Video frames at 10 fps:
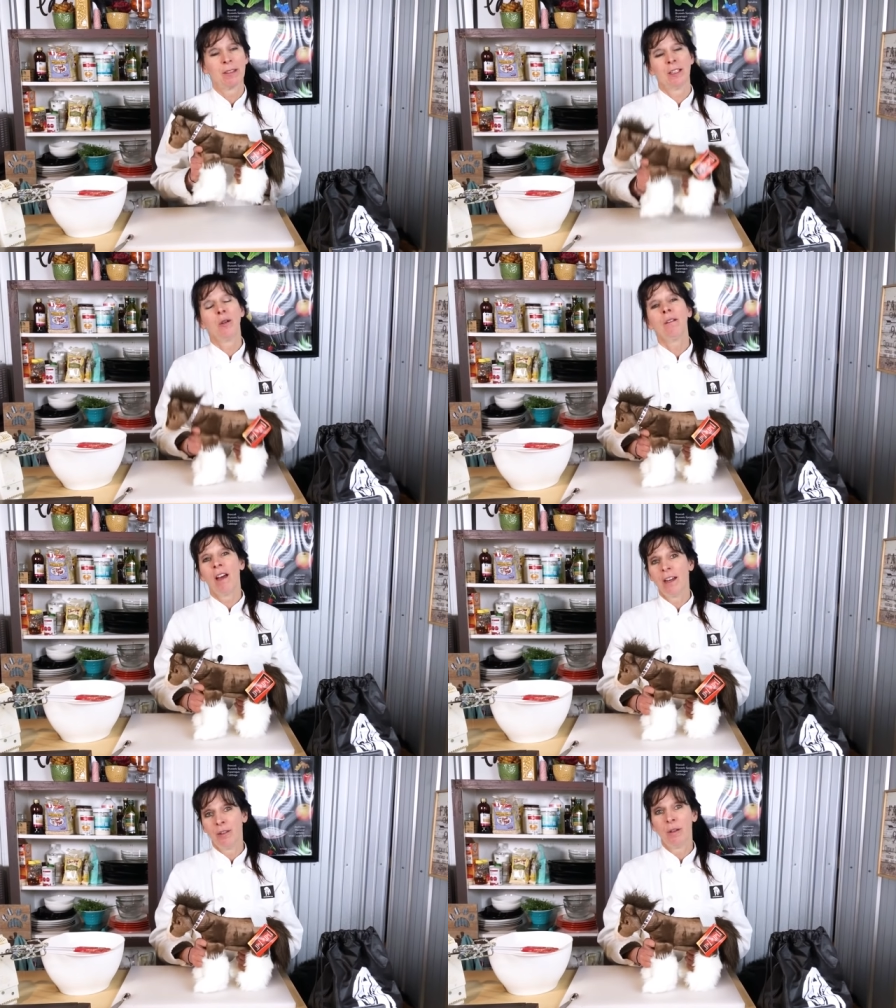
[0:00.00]
Because I know a
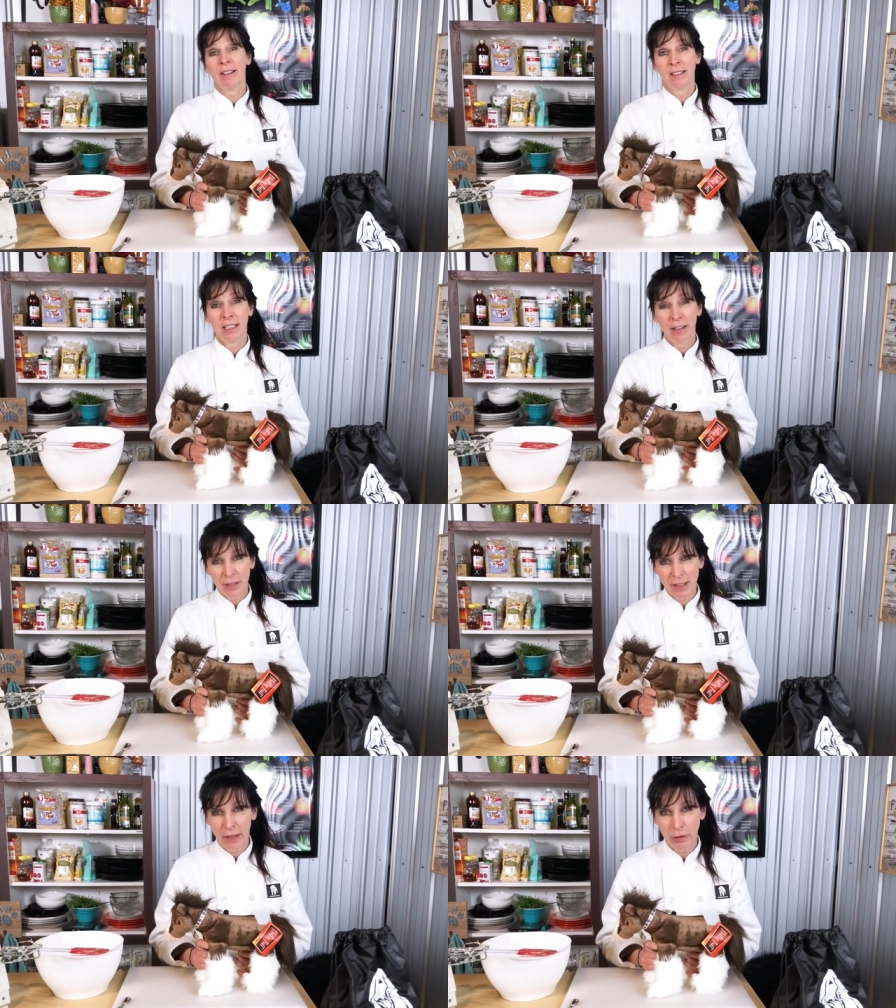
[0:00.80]
lot of you like to give
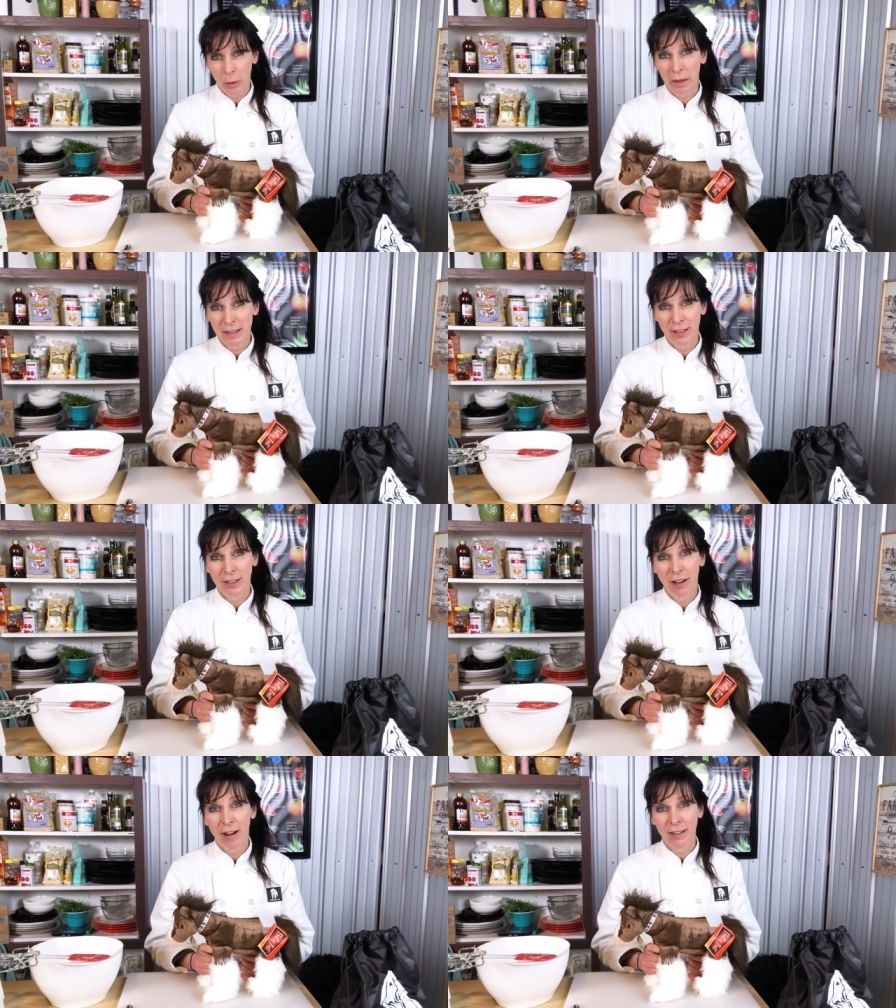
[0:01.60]
stuffed toys to the
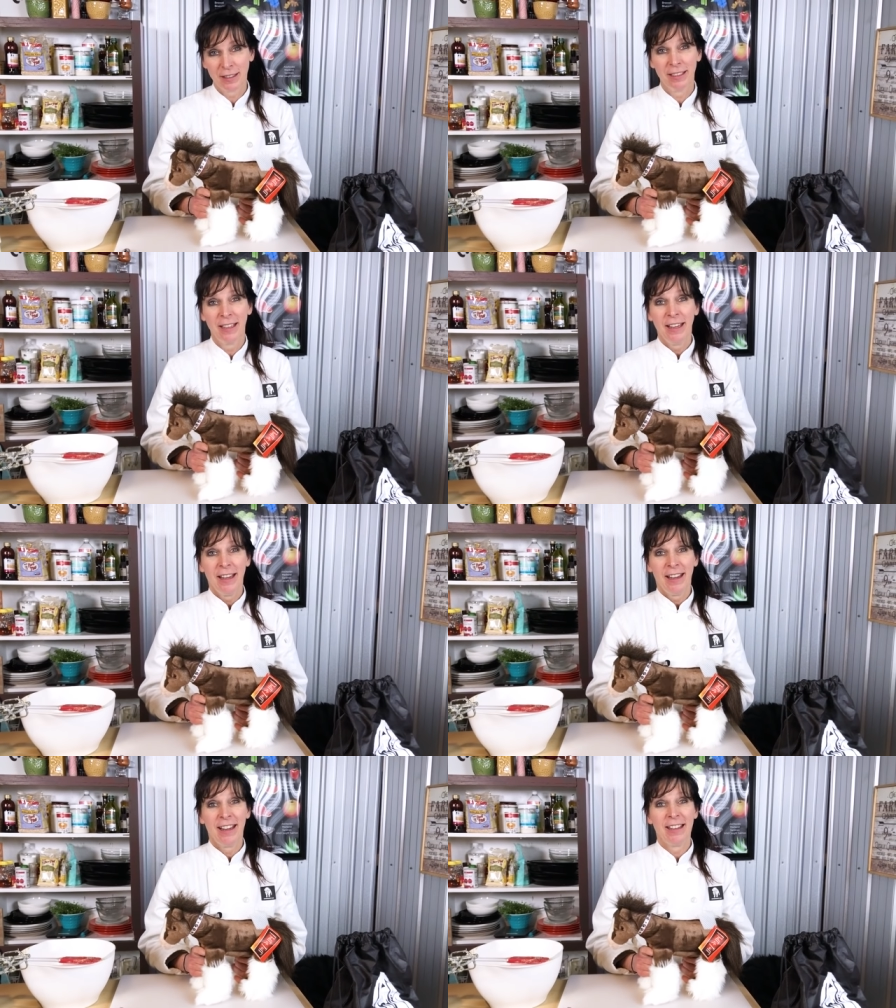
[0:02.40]
dogs. And
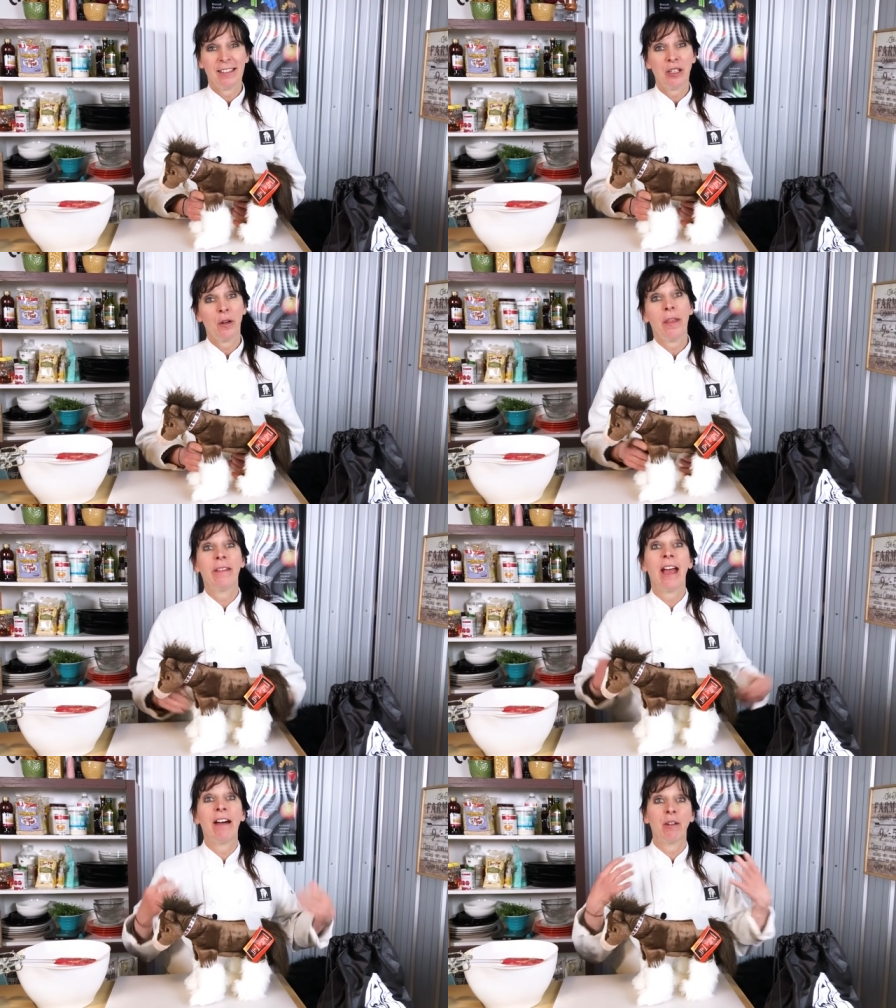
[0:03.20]
you know, then
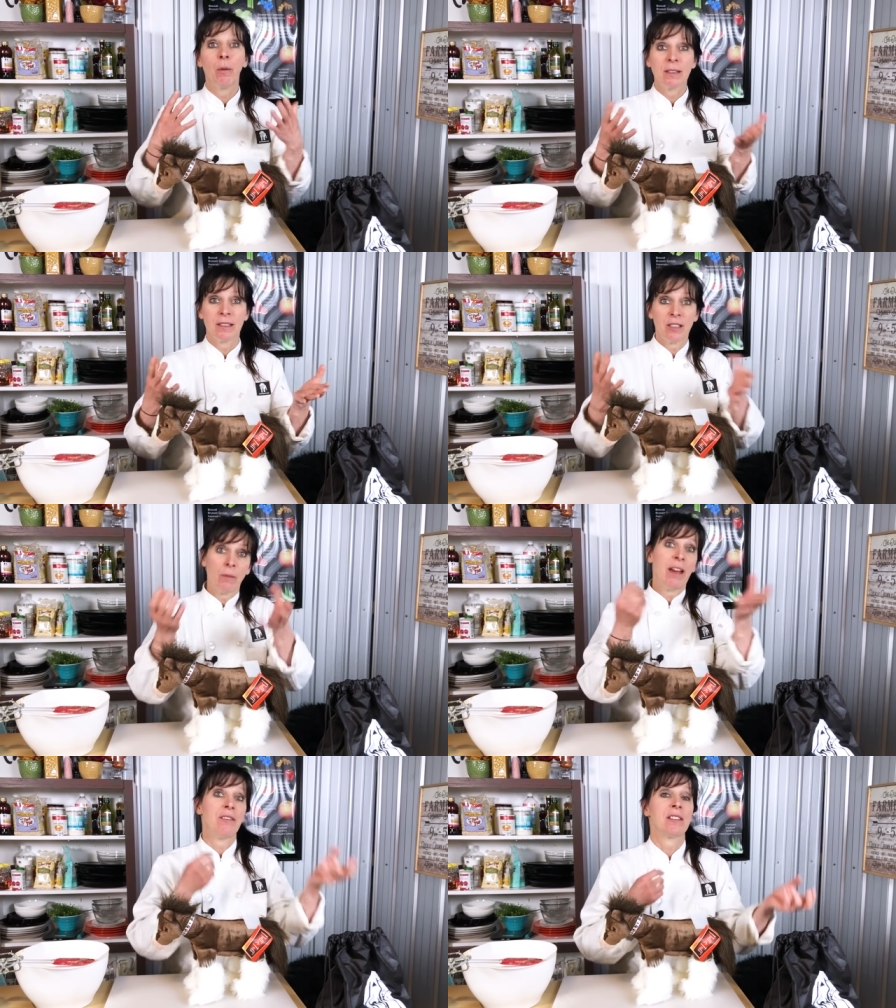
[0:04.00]
they have the ones that
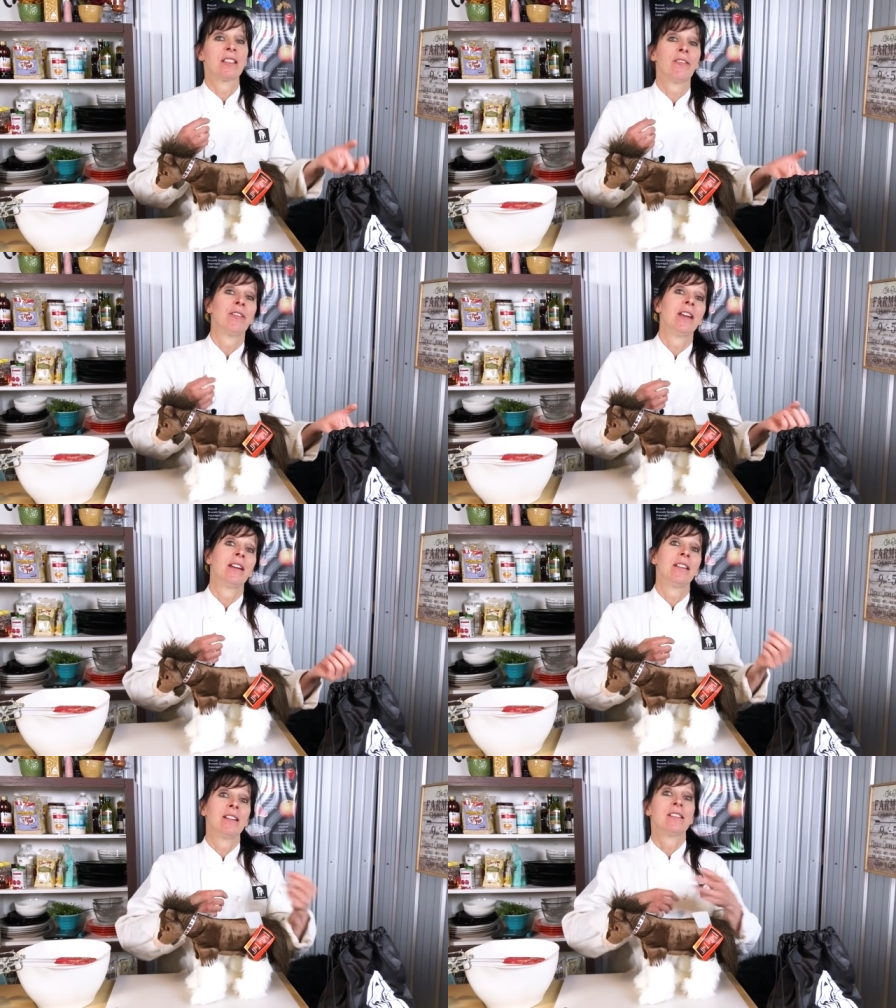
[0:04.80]
don't have the stuffing
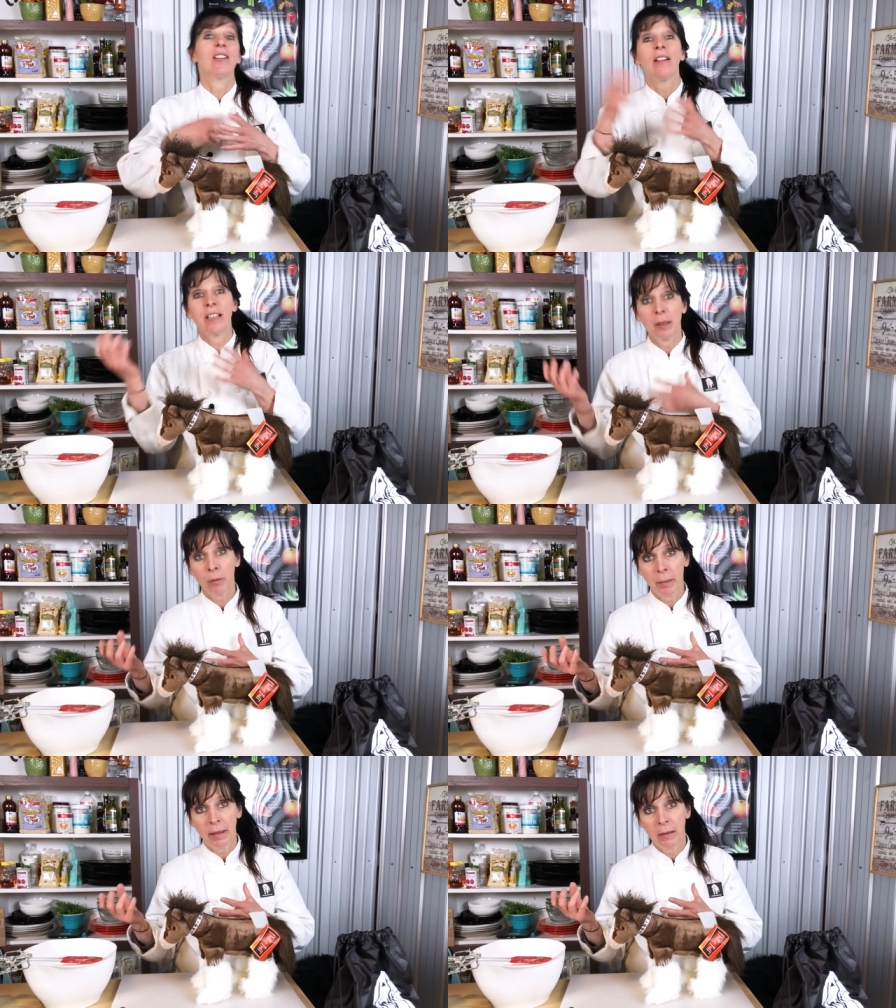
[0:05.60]
and they still end up
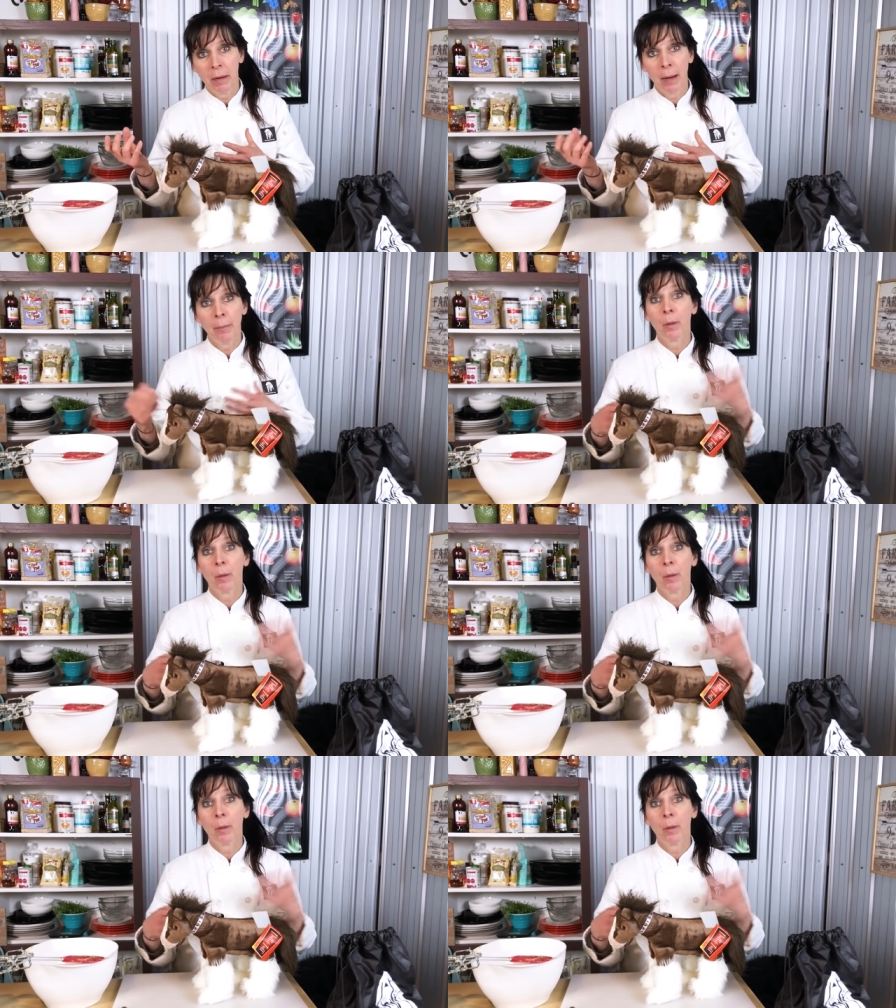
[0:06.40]
ripping them up.